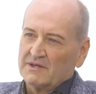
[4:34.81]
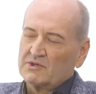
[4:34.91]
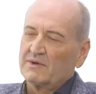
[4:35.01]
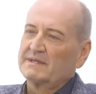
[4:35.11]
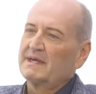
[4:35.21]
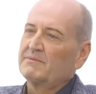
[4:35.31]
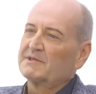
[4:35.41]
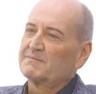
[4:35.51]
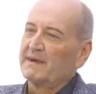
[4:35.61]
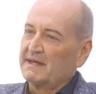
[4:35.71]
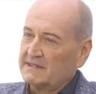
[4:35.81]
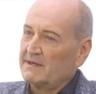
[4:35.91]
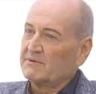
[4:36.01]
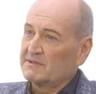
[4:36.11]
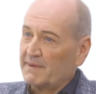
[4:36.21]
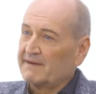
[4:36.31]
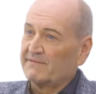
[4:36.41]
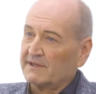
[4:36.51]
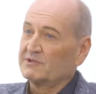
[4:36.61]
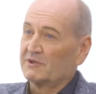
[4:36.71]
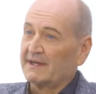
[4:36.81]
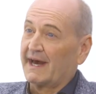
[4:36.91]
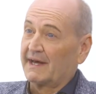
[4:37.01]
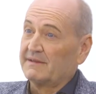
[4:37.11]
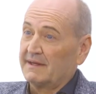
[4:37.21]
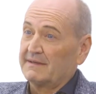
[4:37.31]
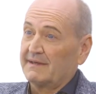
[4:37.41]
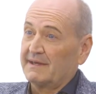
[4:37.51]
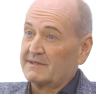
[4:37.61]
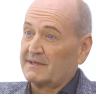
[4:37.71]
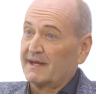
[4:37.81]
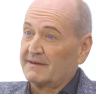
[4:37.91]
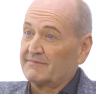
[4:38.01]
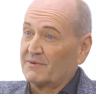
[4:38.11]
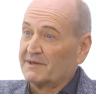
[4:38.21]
So is he respectful as your dad that he's kind of